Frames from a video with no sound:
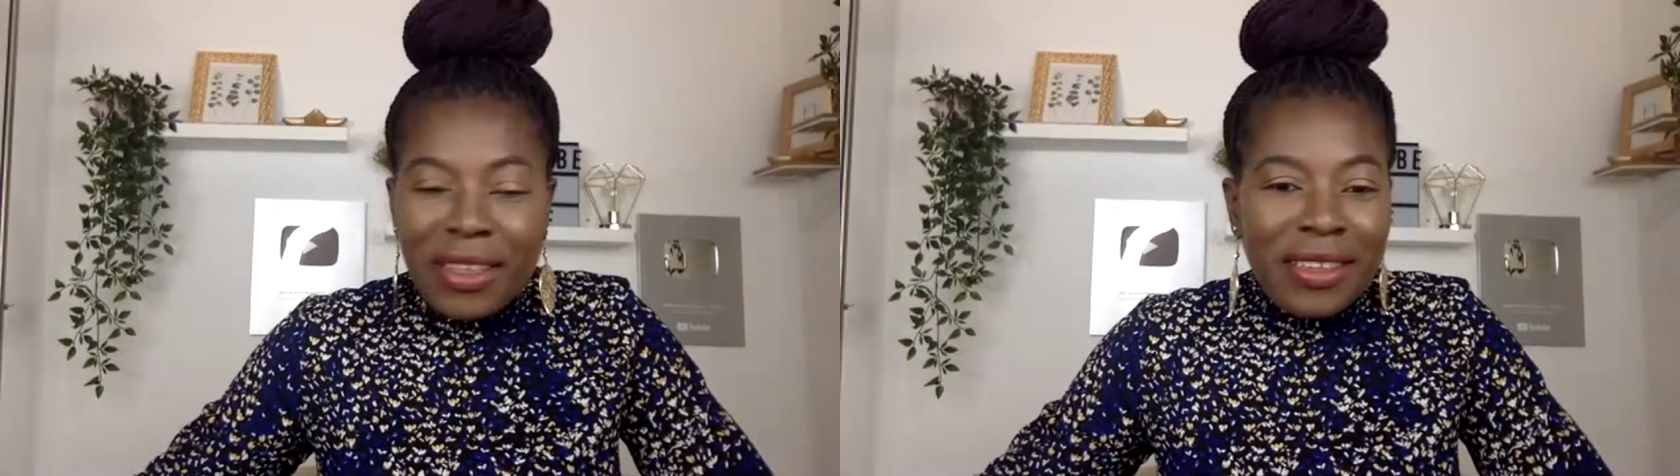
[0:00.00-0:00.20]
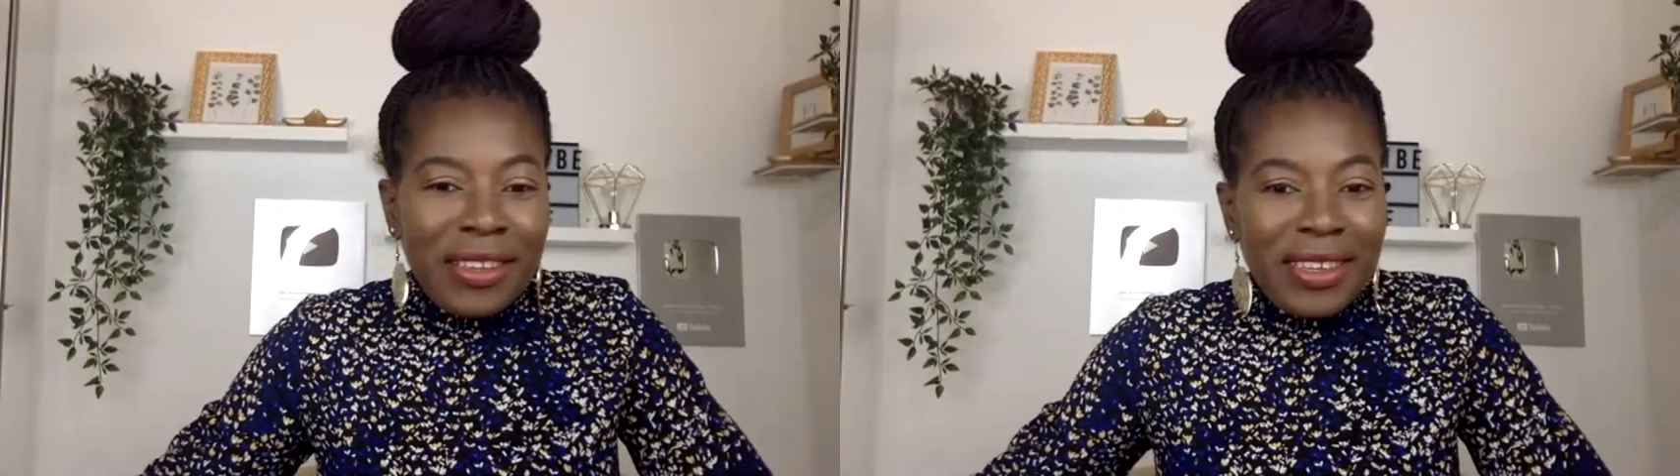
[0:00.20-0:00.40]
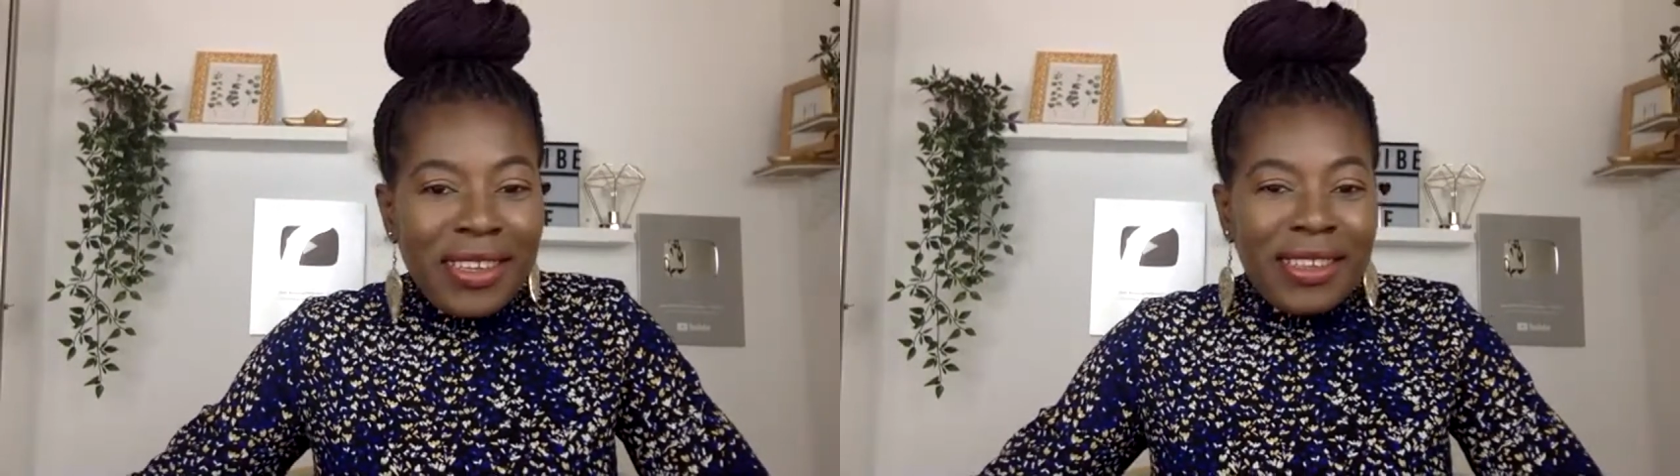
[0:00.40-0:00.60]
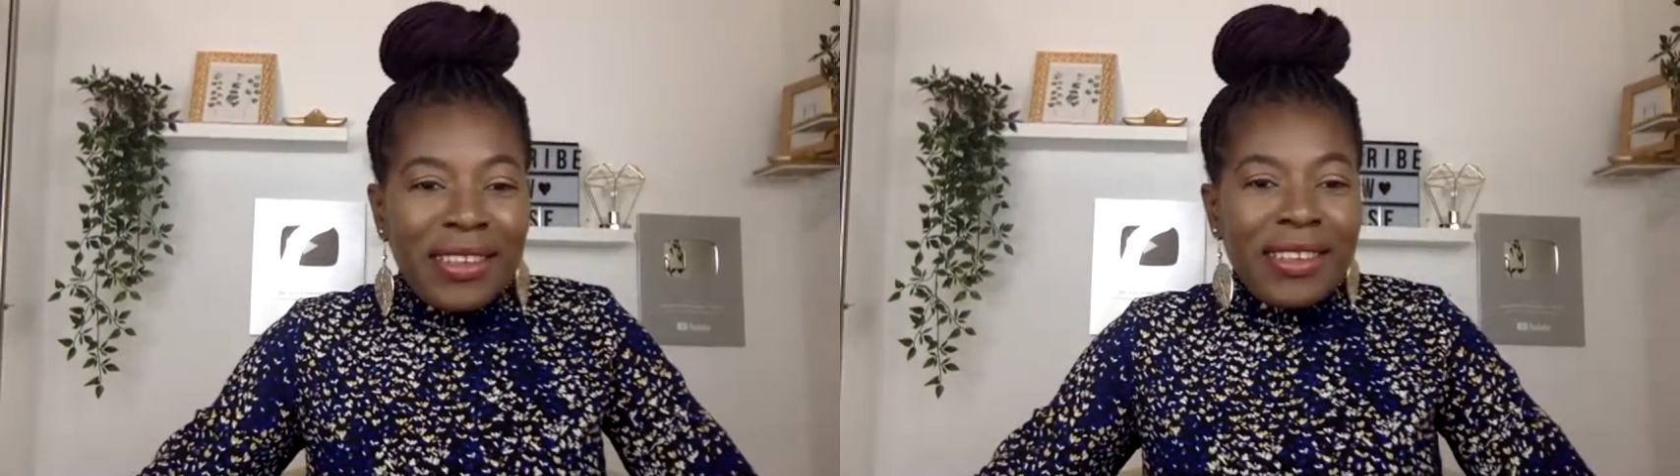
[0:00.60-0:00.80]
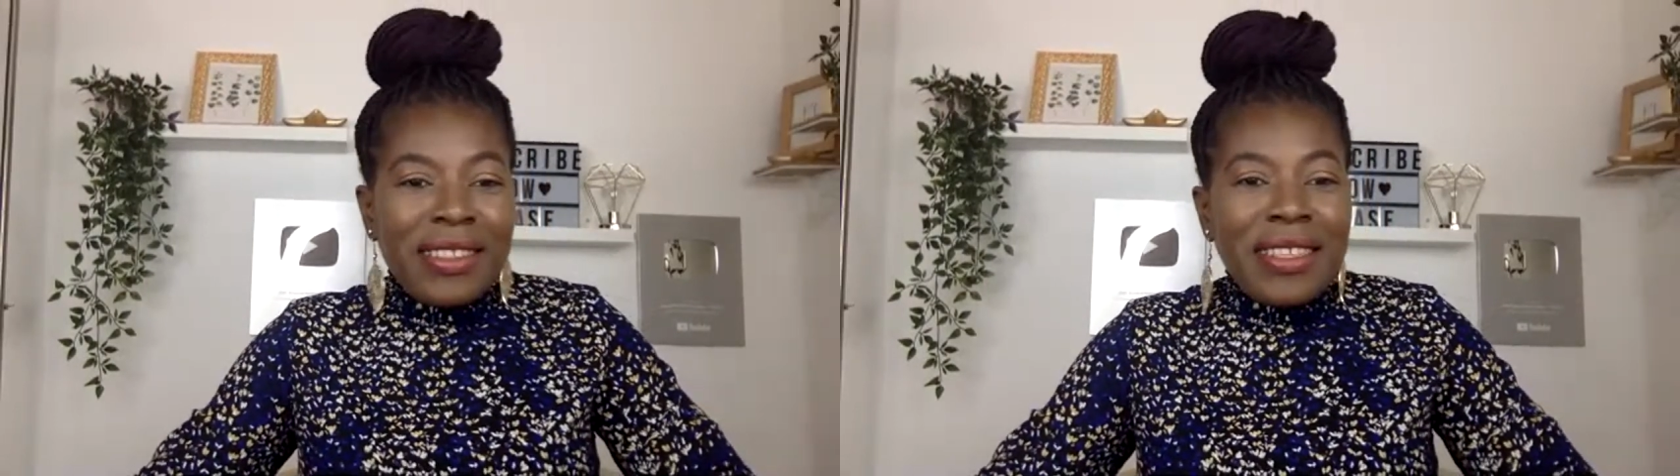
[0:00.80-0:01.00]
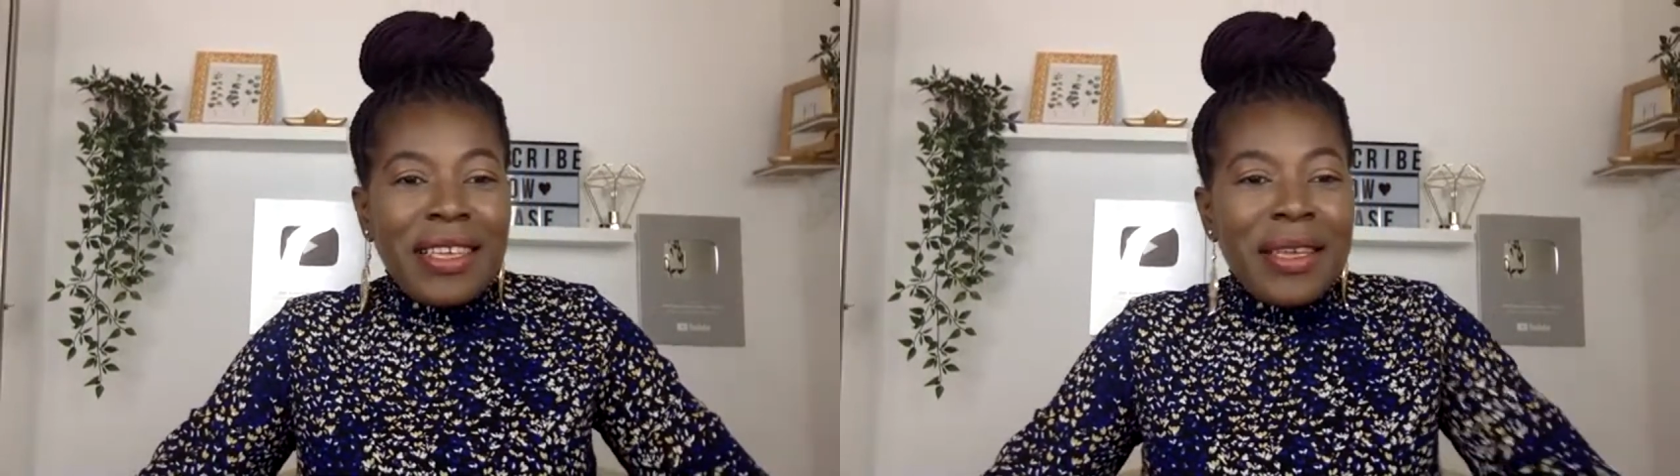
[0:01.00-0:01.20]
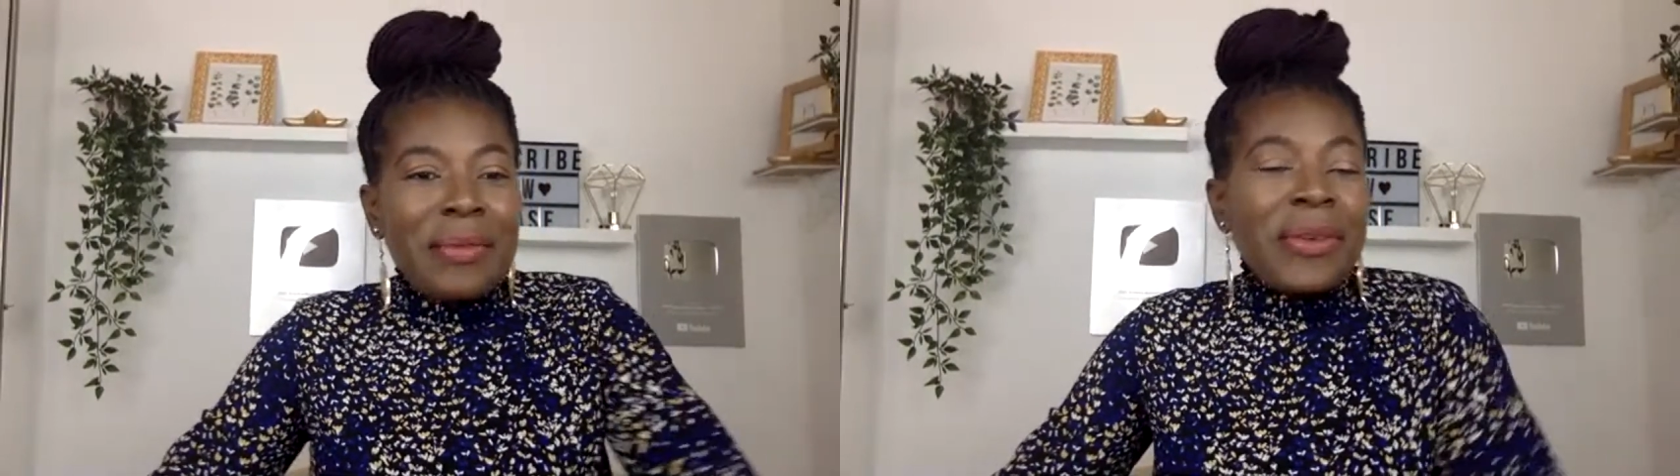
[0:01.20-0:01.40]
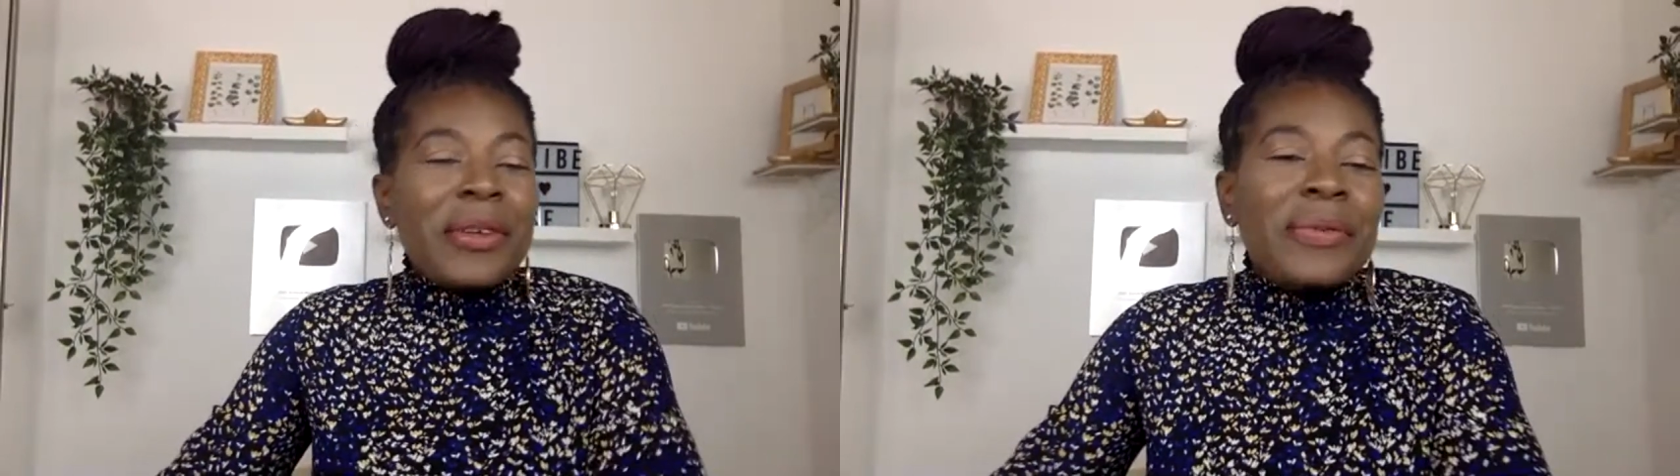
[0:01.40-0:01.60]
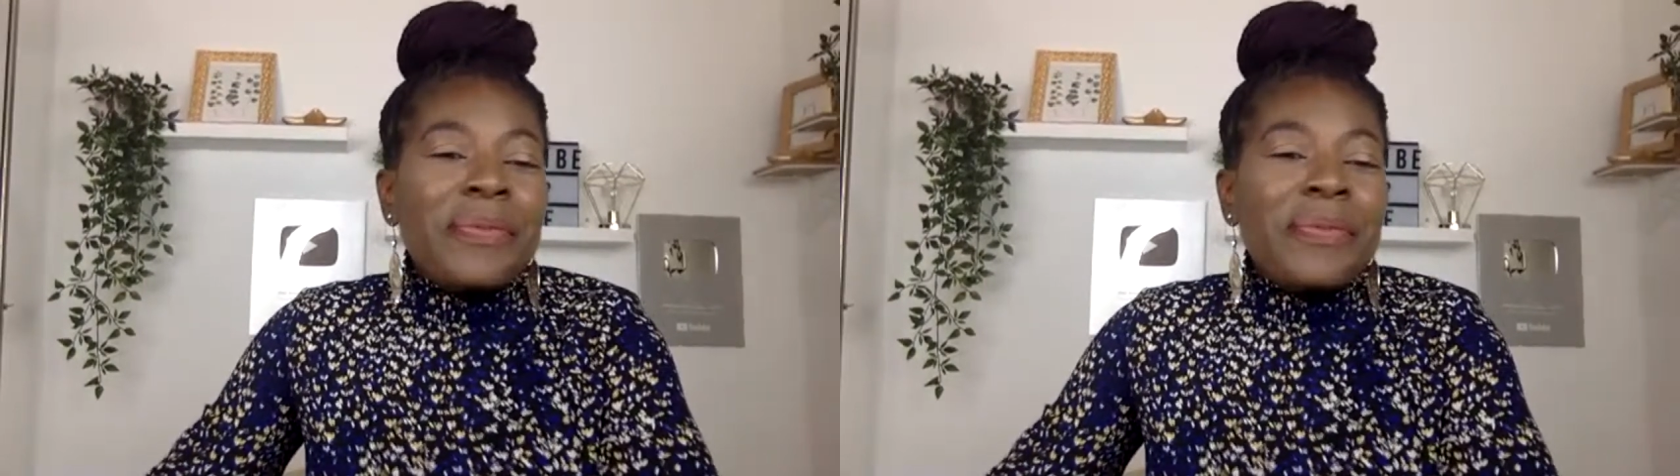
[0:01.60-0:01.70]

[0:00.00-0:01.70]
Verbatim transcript: in Jesus' name.